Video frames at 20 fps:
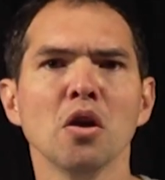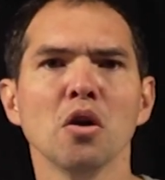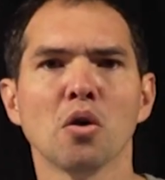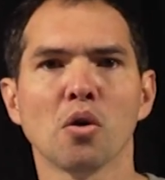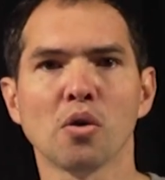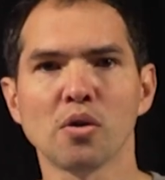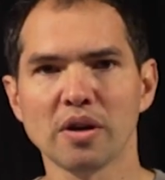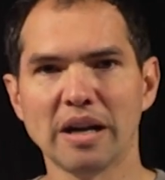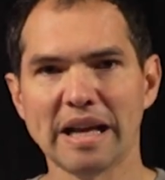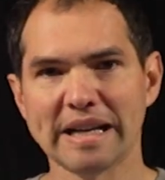
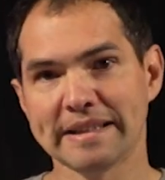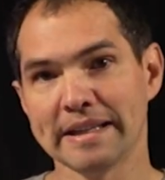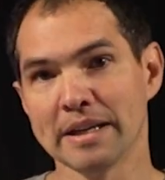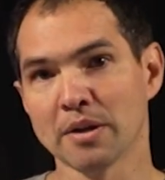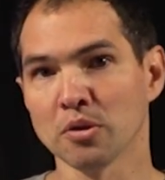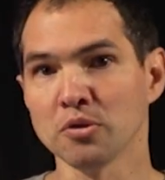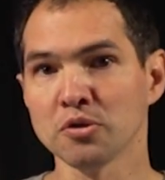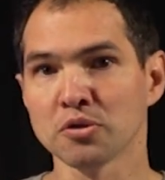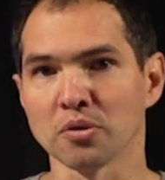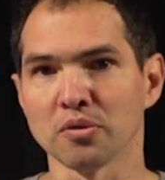or lighting
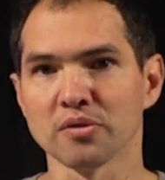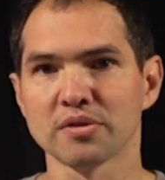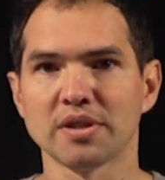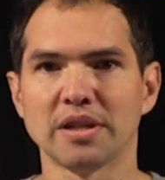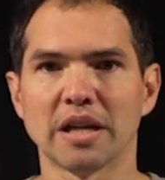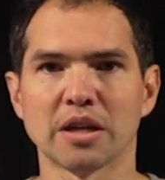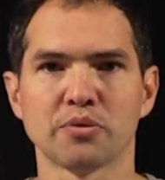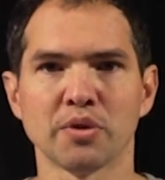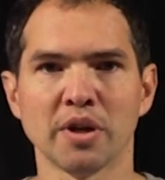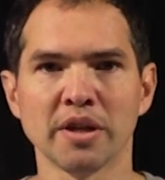consoles
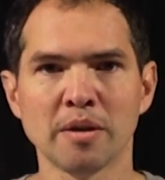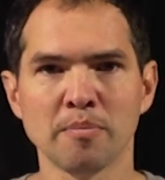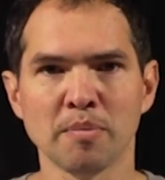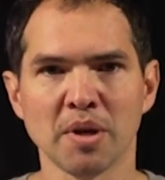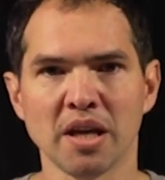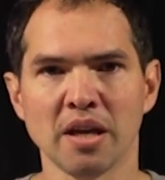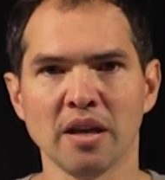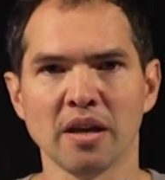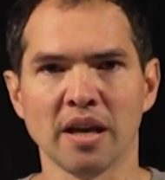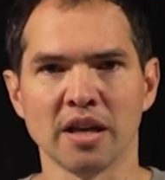like
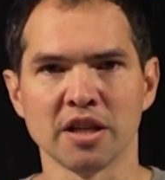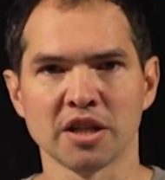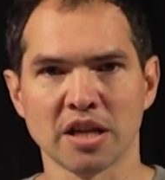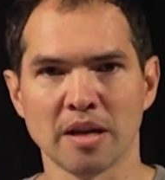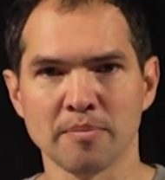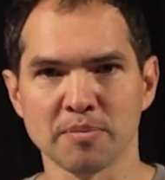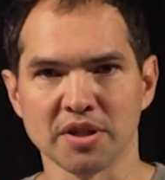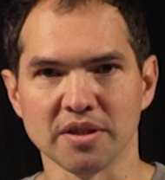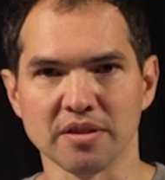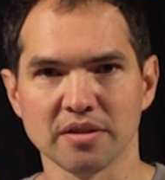GrandMA and
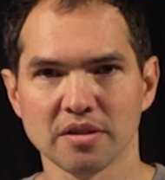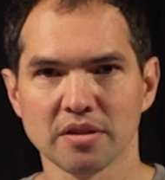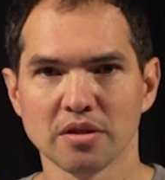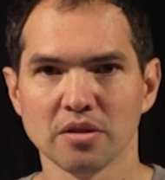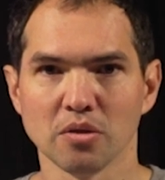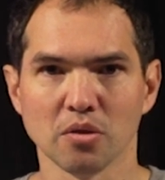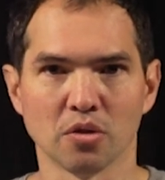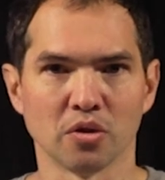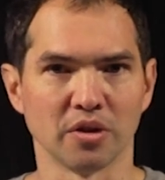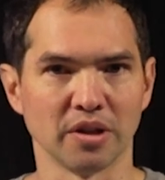Chamsys,
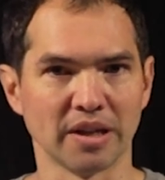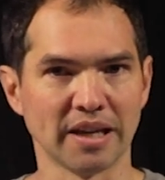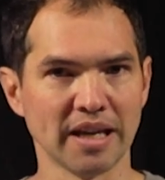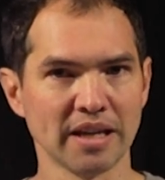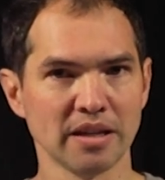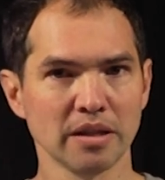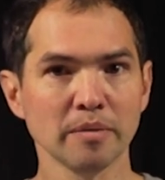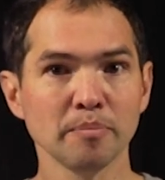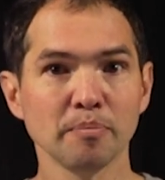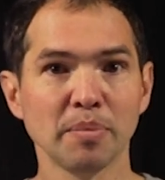or
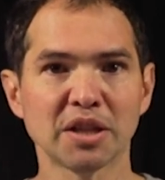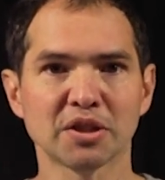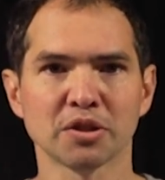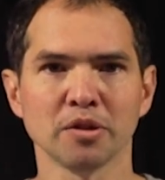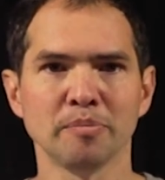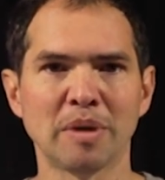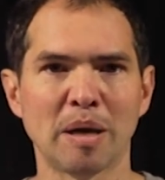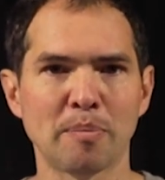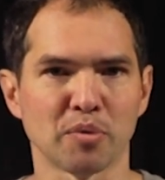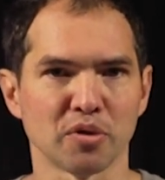again,
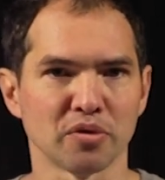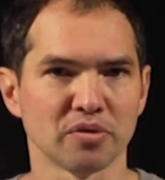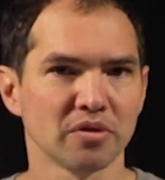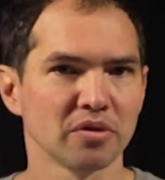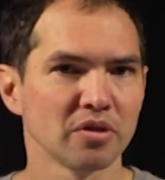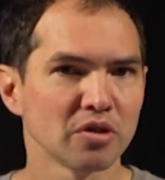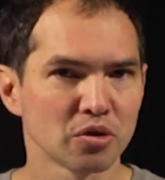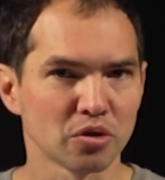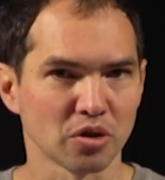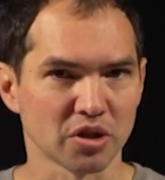pixel mappers
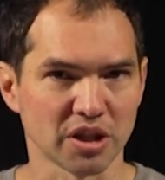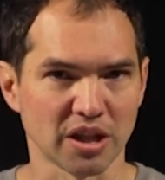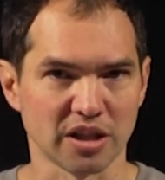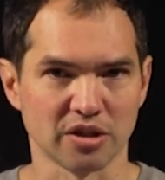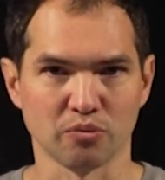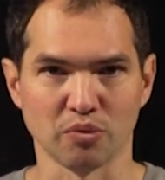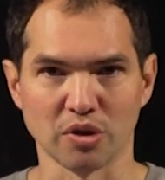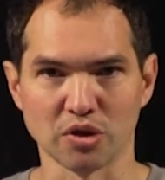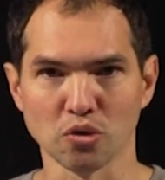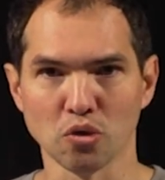such
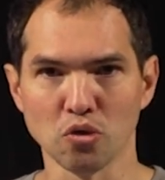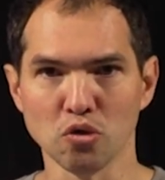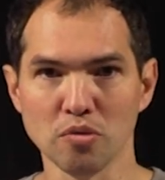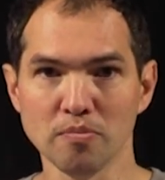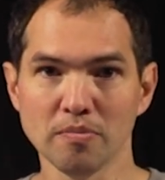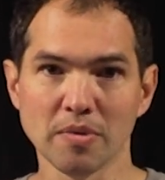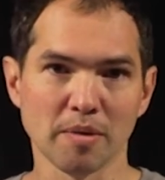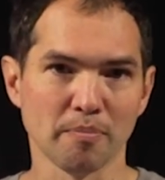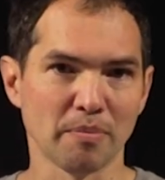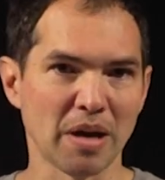as
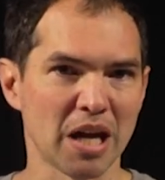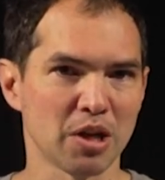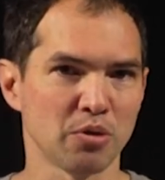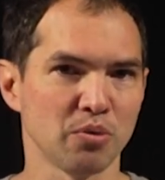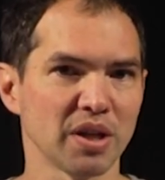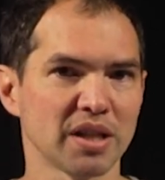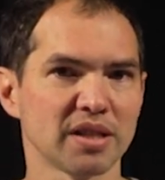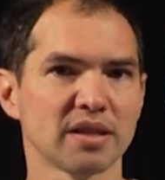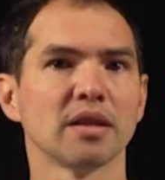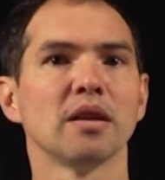Resolume,
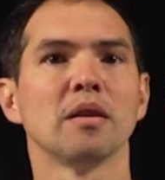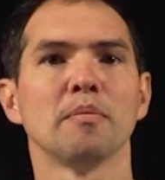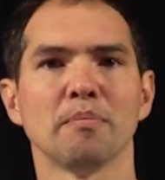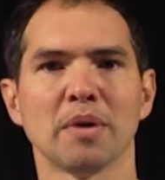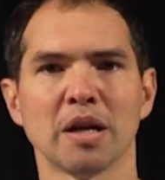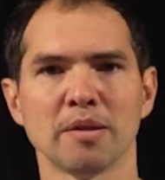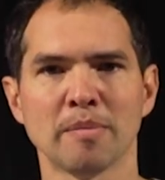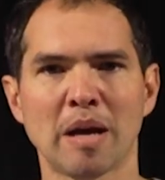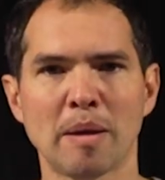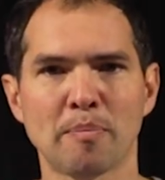Madrix,
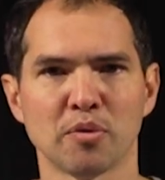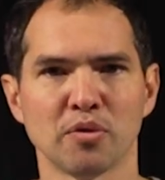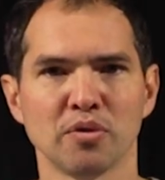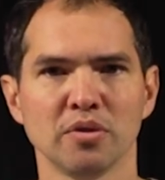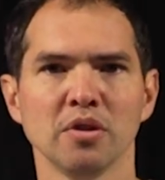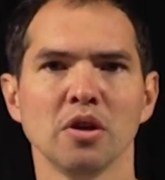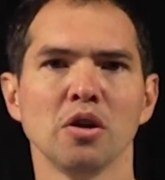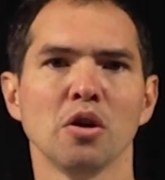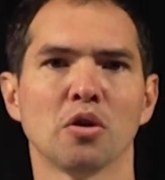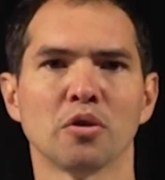
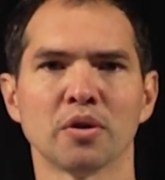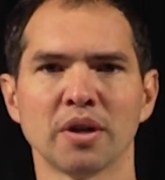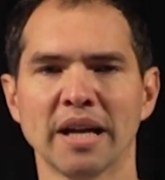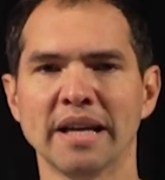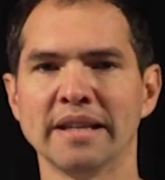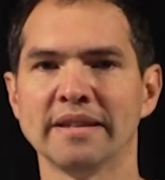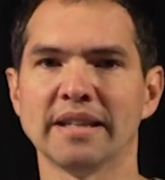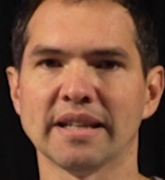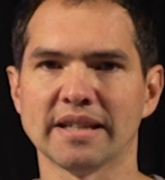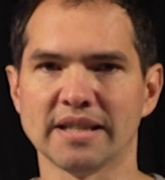MadMapper, or
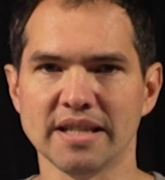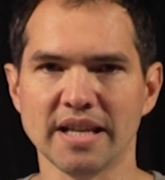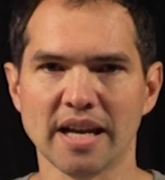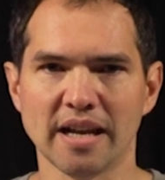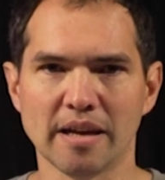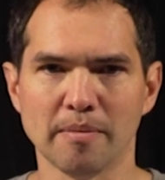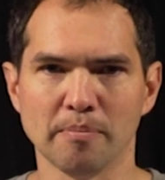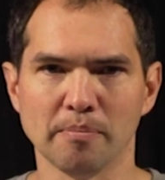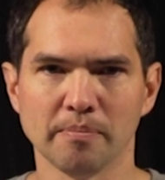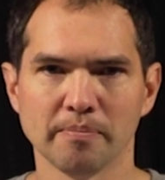Entech
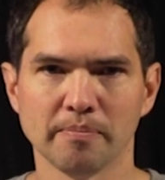ELM.